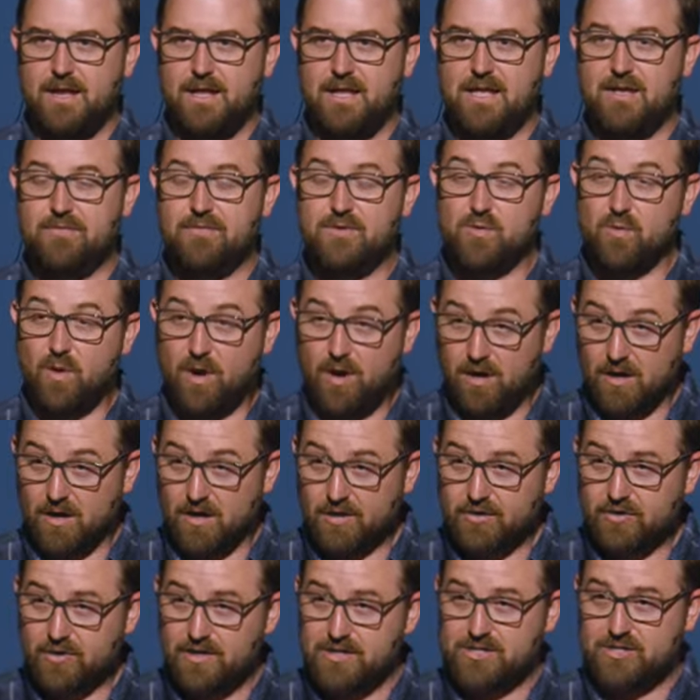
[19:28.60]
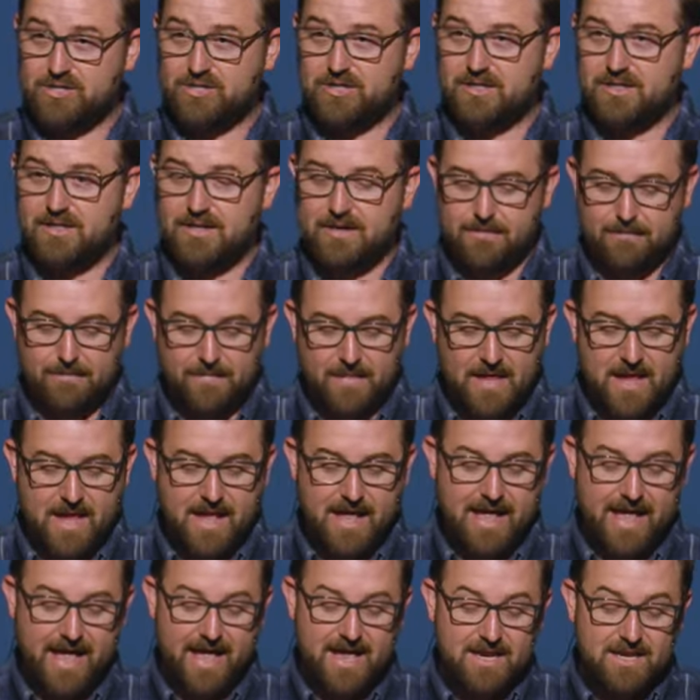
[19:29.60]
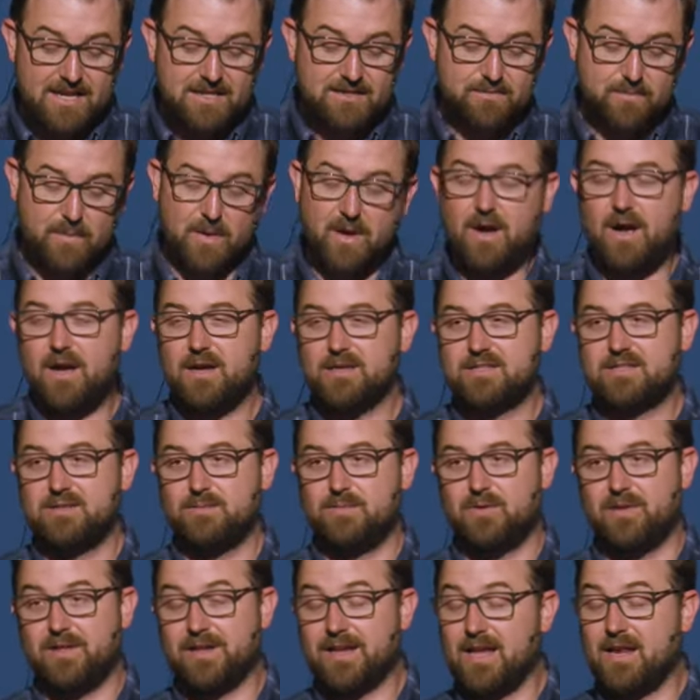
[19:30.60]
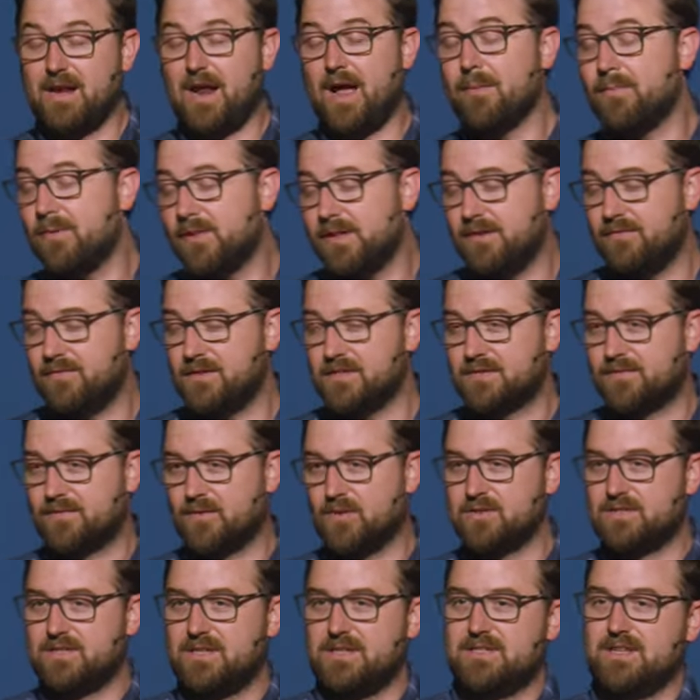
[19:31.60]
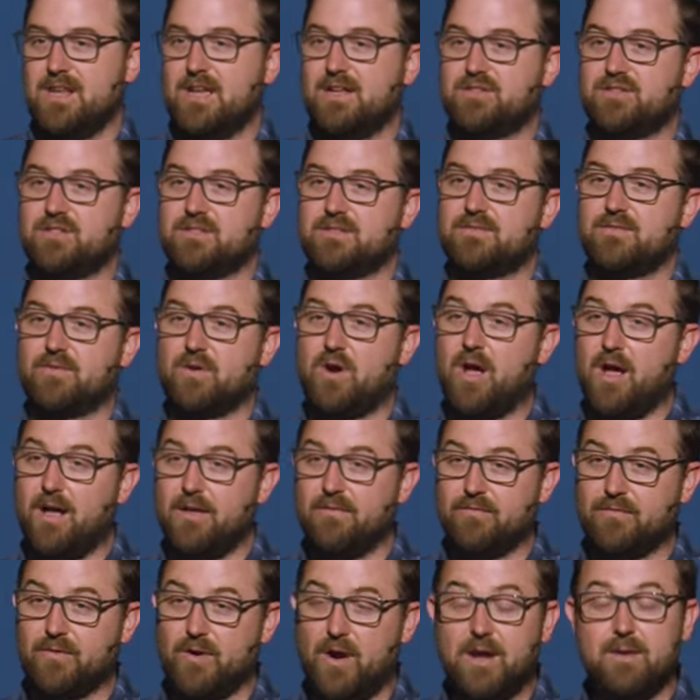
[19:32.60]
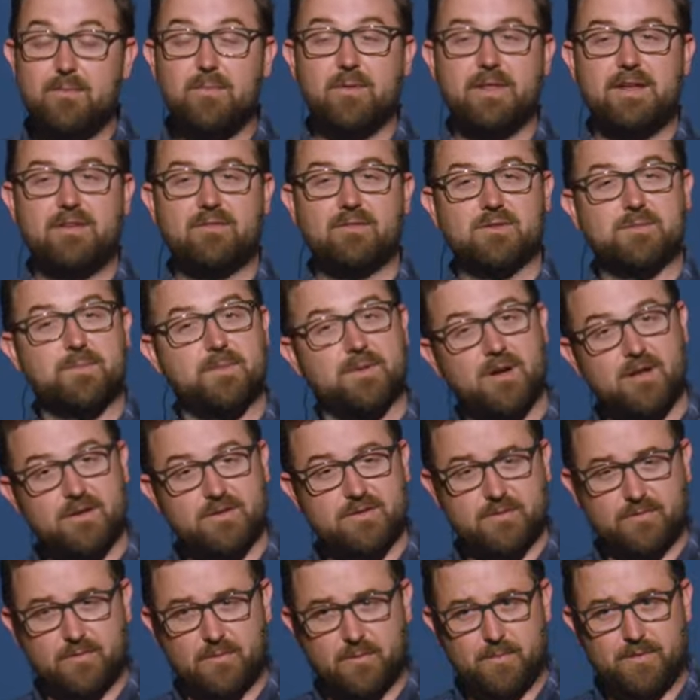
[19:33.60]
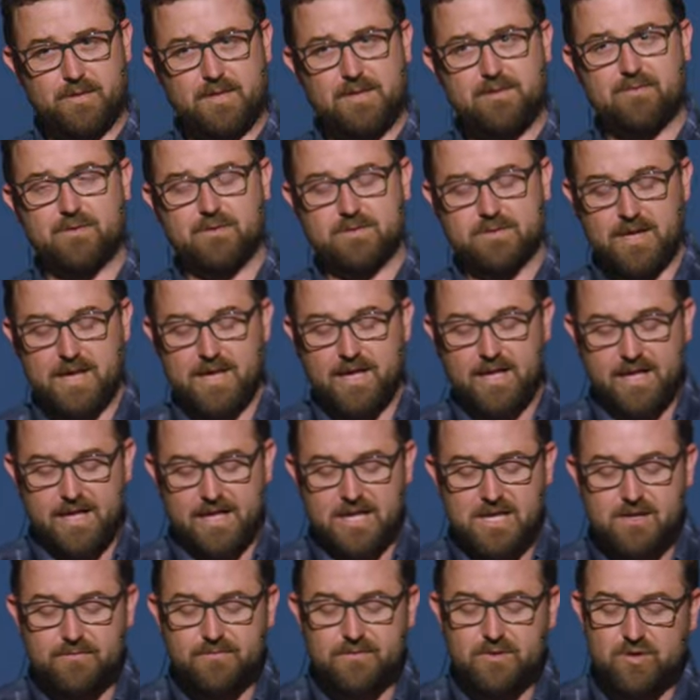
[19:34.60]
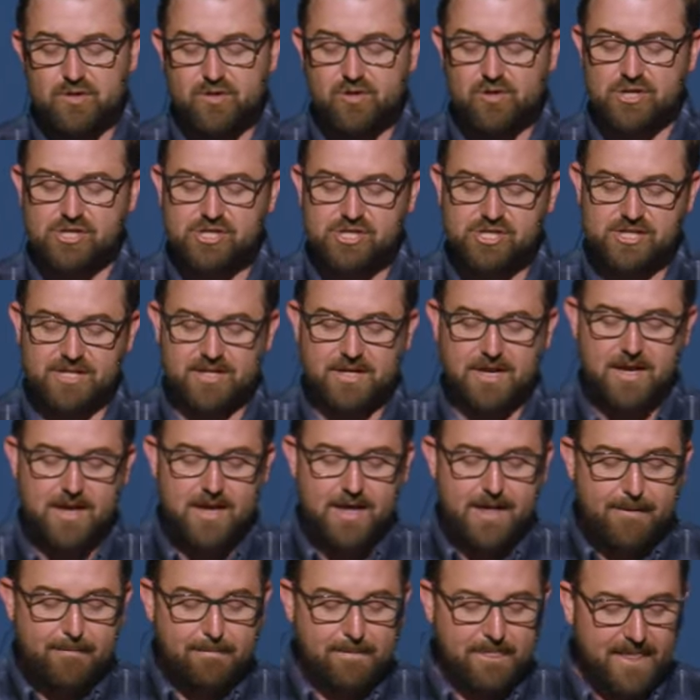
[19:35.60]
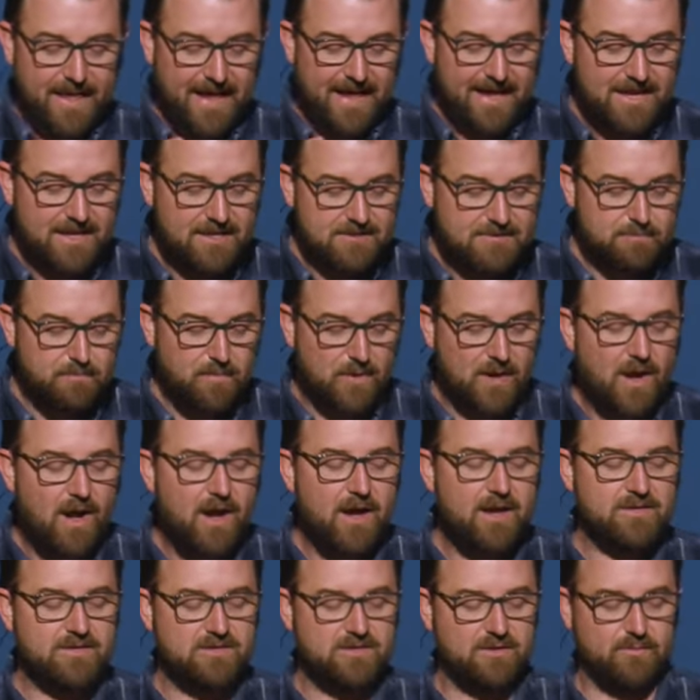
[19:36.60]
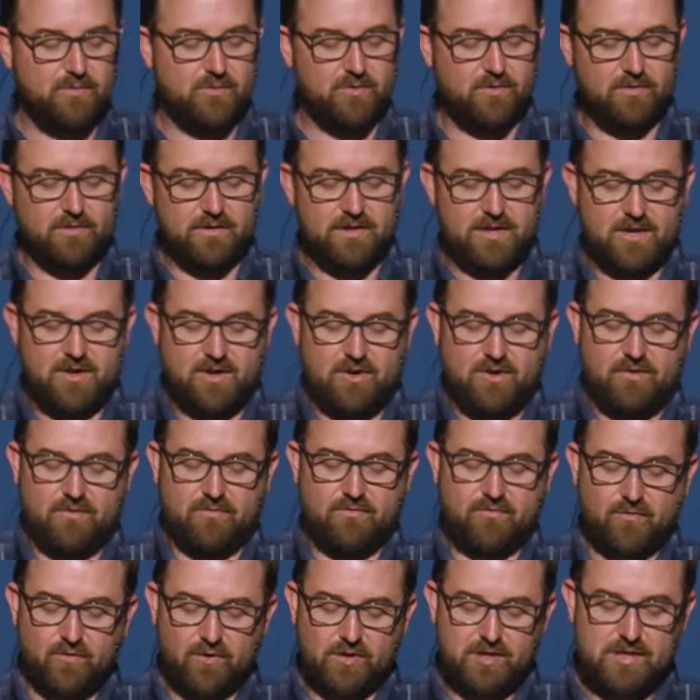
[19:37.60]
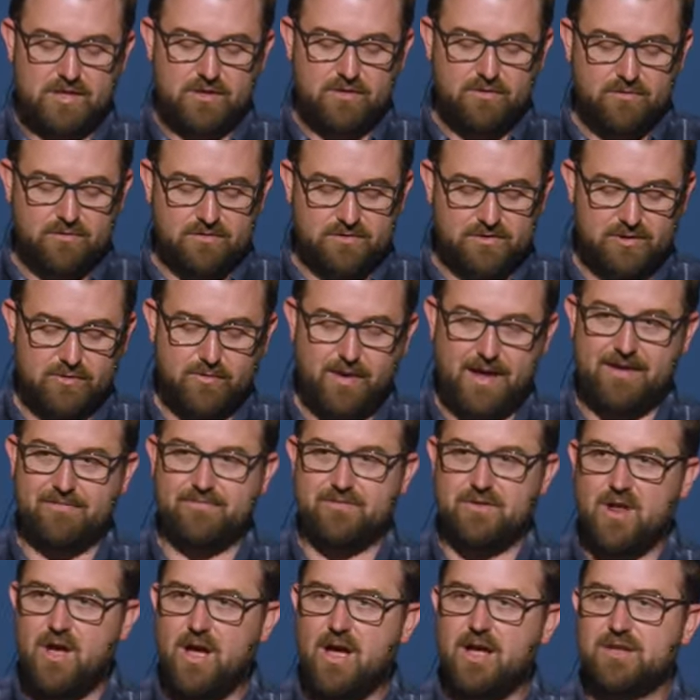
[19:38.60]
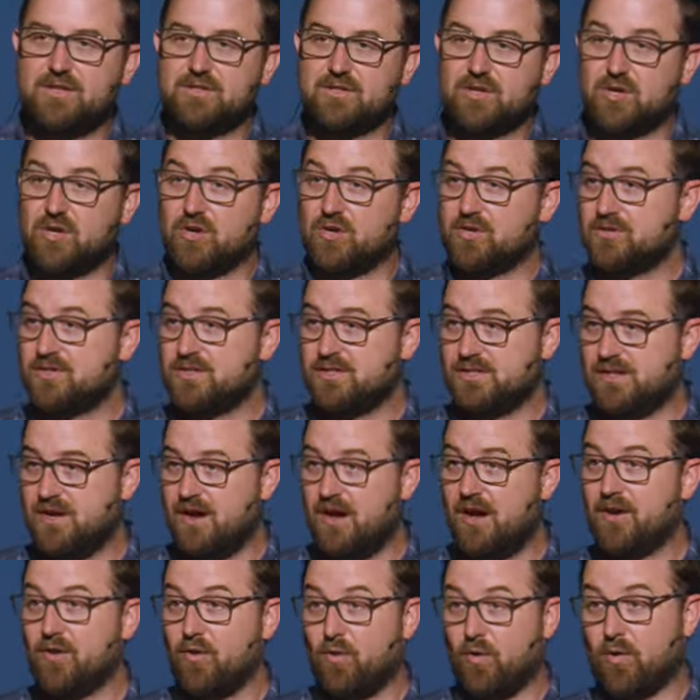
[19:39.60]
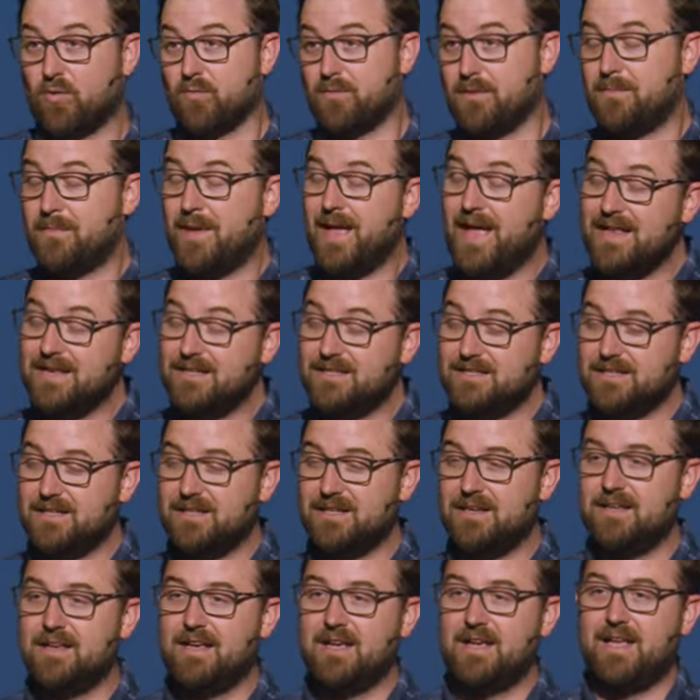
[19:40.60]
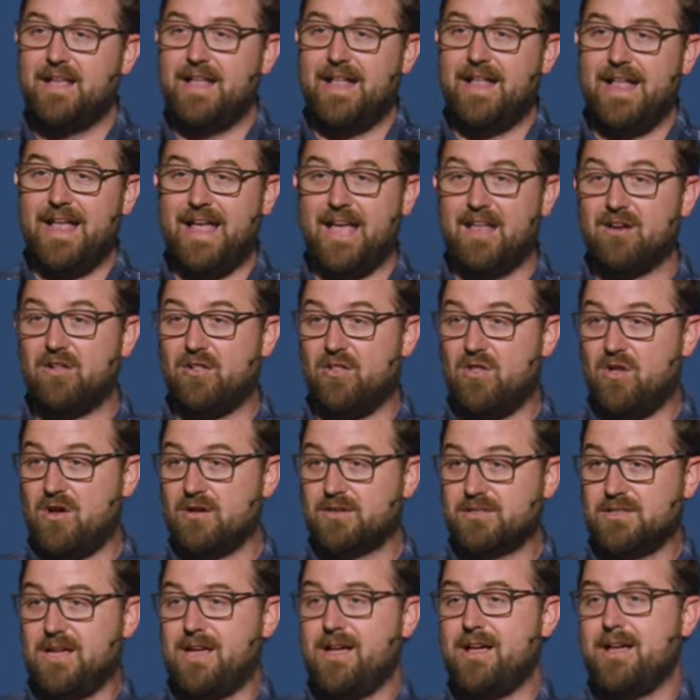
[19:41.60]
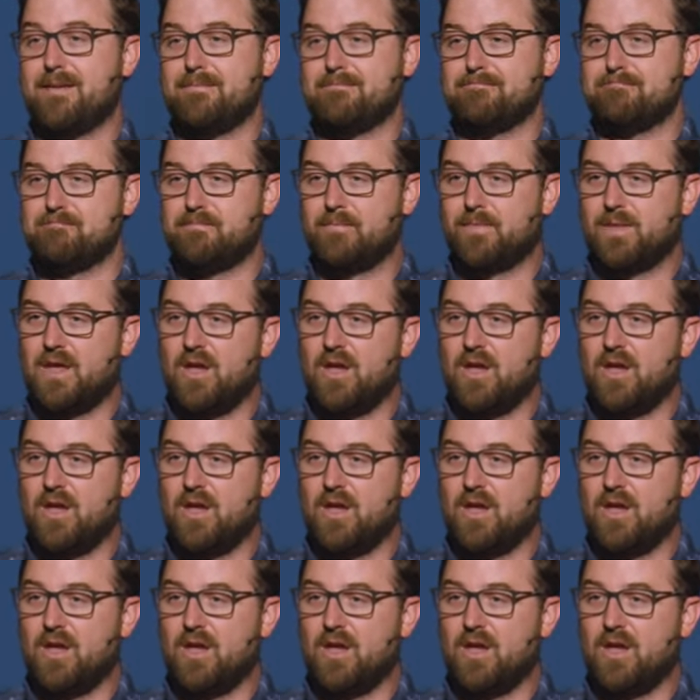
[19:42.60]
If you are a Christian, it is possible. Again, I believe this verse is not just for, for unbelievers, but also for believers. If you're a Christian, it is possible for you to have not turned to God or repented in a long time.